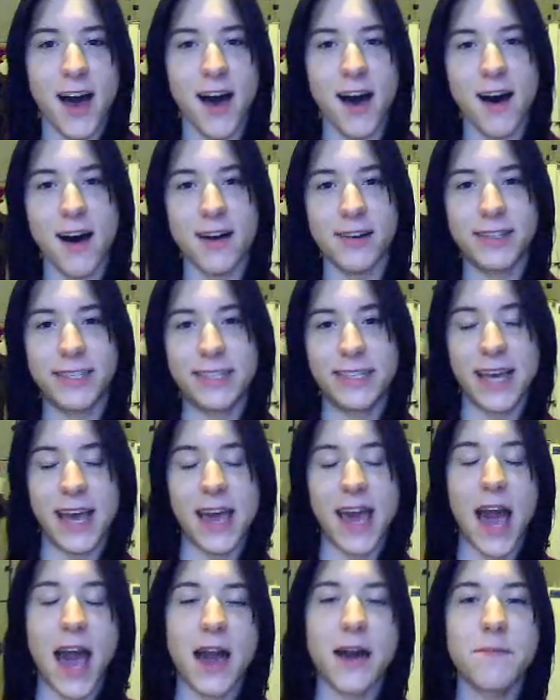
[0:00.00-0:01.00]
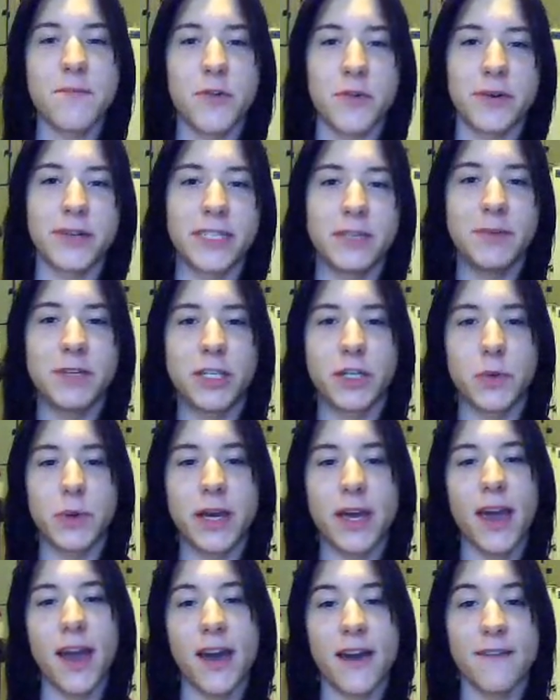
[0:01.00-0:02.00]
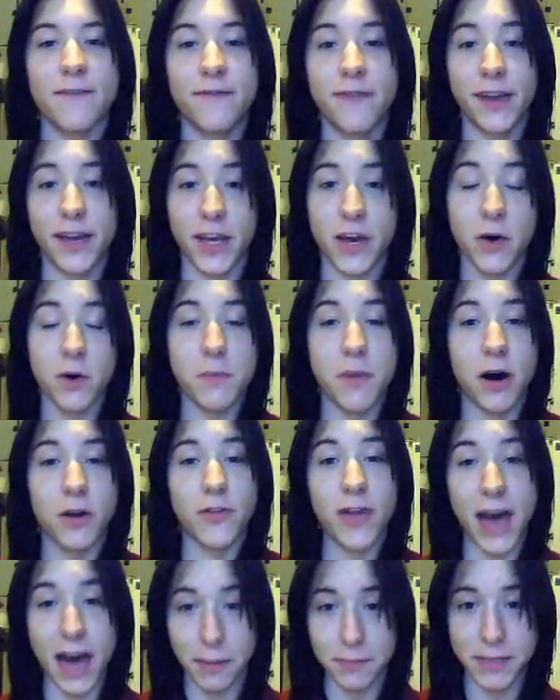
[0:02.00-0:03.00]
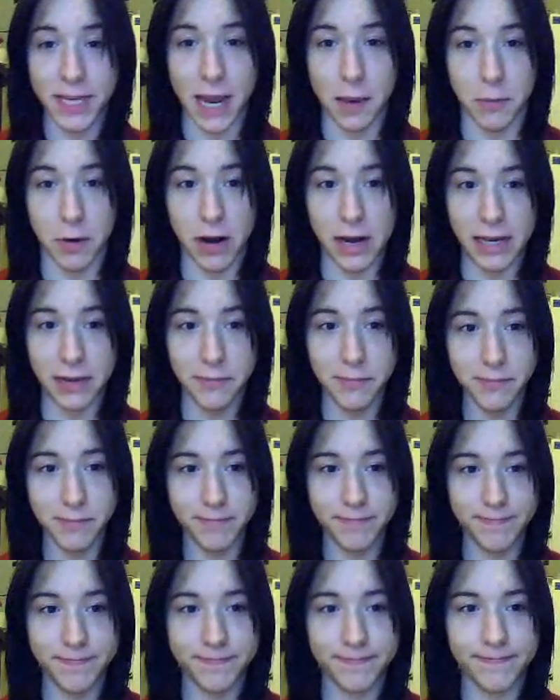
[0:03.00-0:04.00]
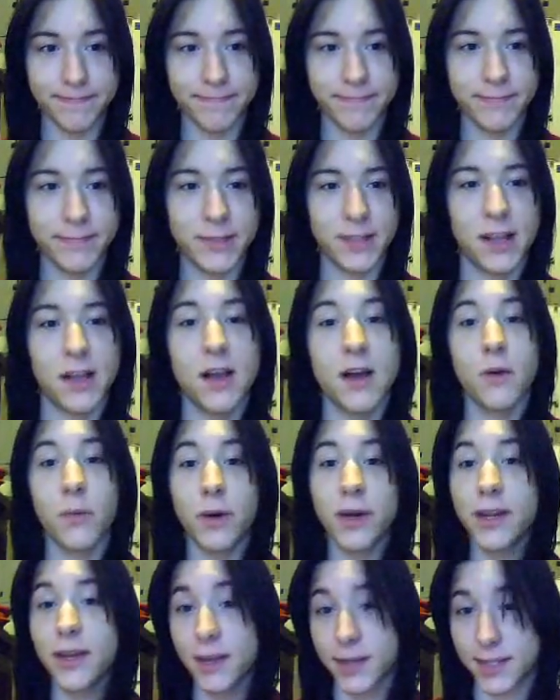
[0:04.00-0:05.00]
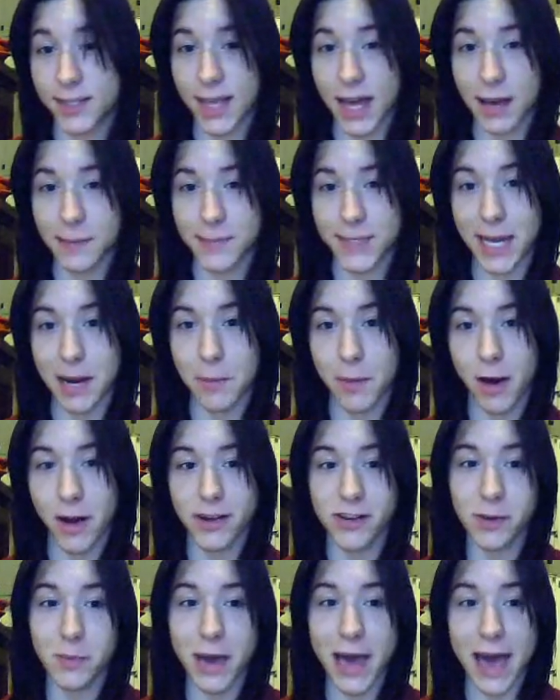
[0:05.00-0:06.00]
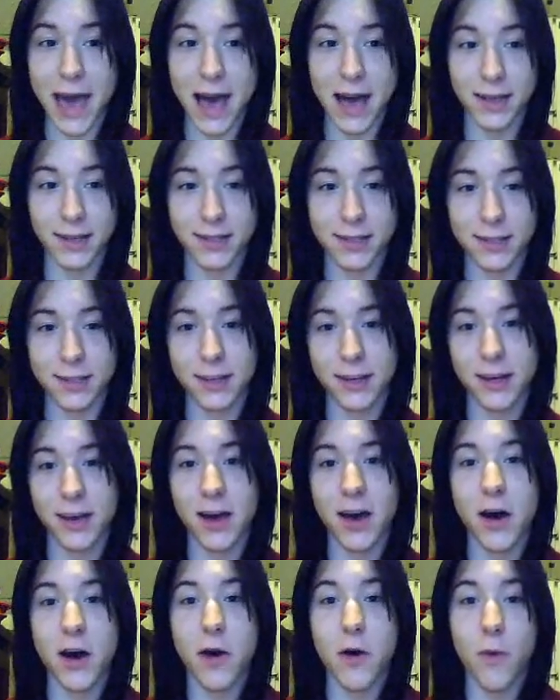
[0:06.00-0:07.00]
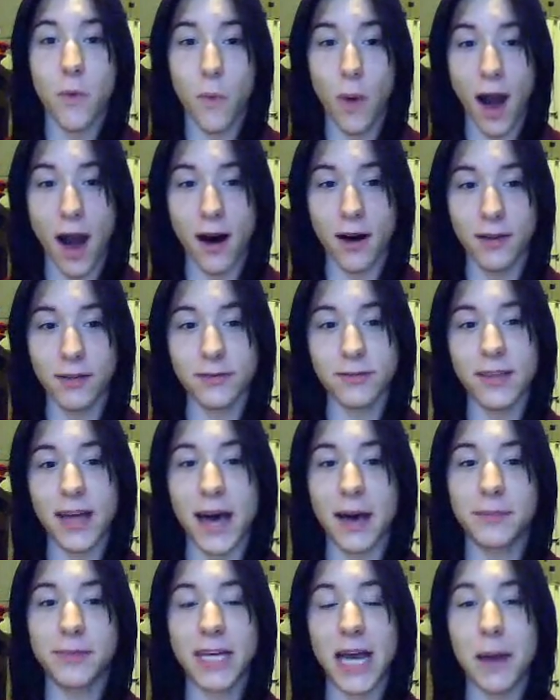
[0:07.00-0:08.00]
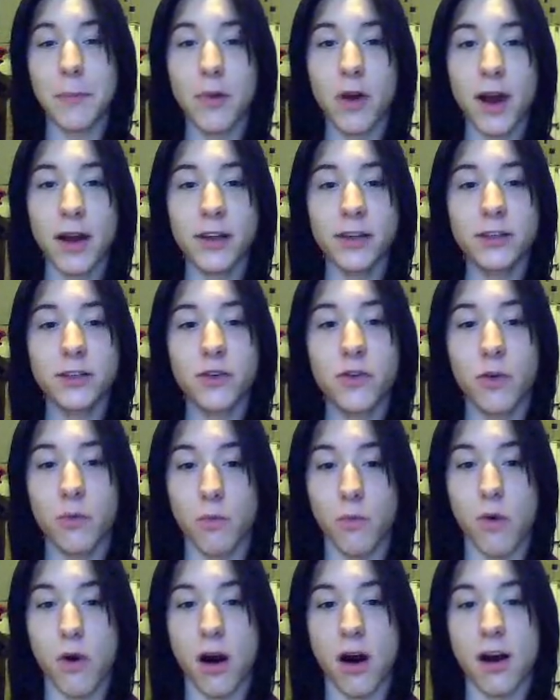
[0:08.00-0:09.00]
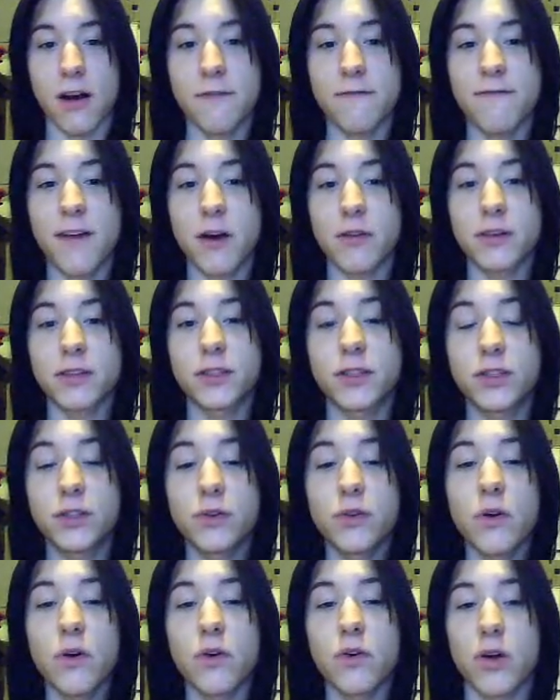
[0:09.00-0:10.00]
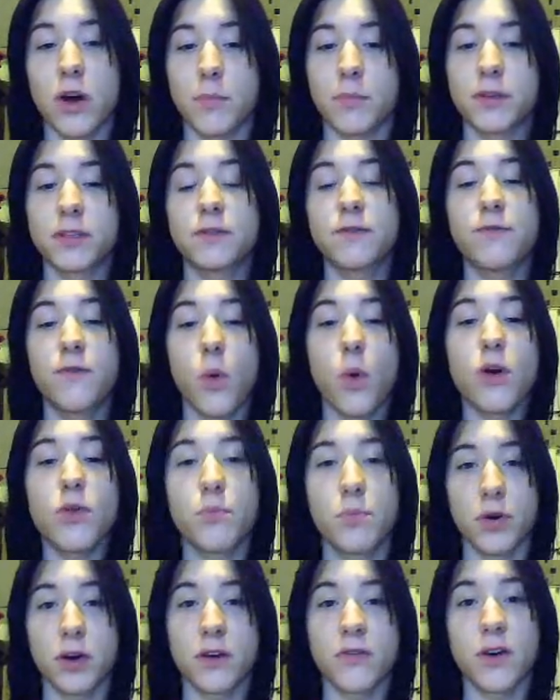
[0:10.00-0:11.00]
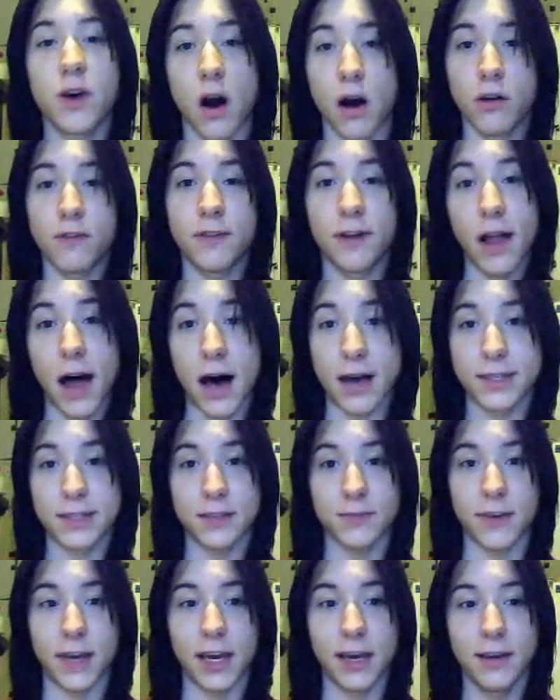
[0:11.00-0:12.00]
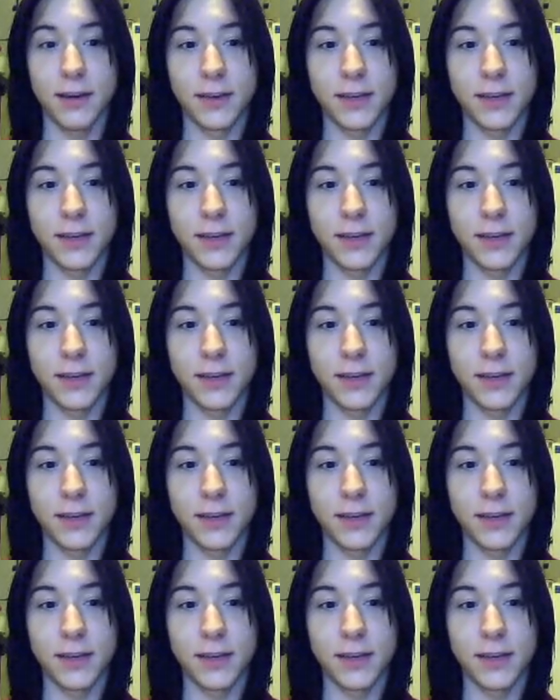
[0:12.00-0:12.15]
Today I am going to be doing a video about the Heptameron. What is the Heptameron, you may ask? Well, the Heptameron is a grimoire found in Pseudo-Agrippa's fourth book of occult philosophy,